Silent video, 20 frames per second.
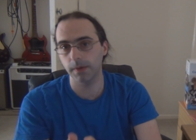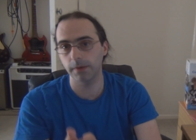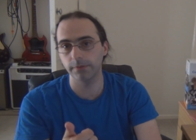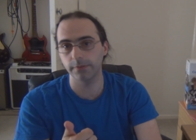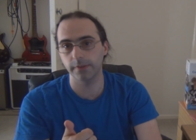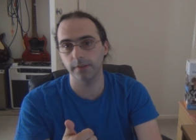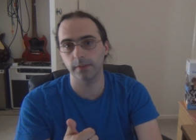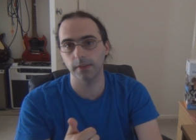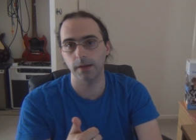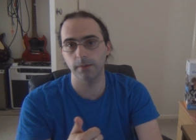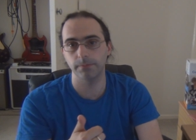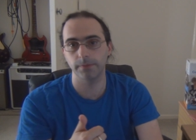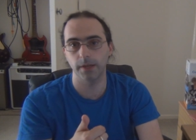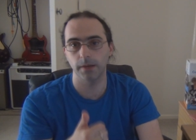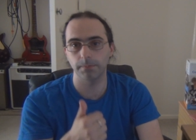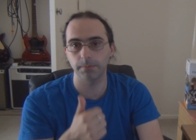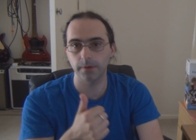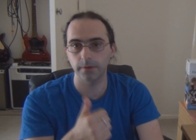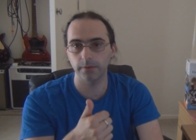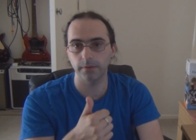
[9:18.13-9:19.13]
give us a thumbs
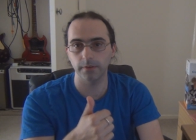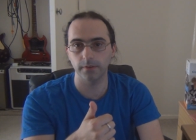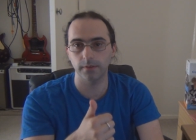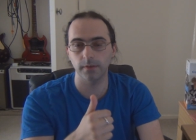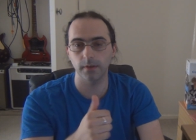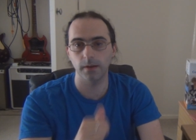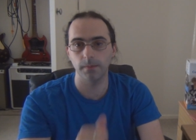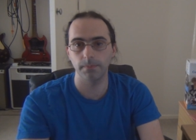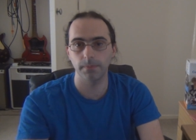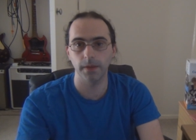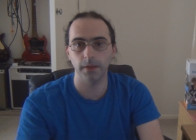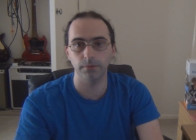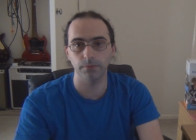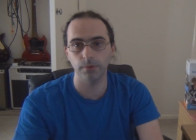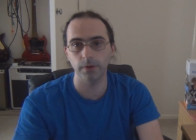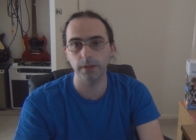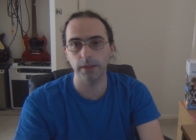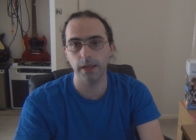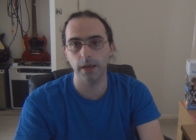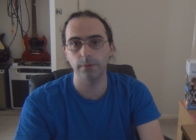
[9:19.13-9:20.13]
up because it, um, it really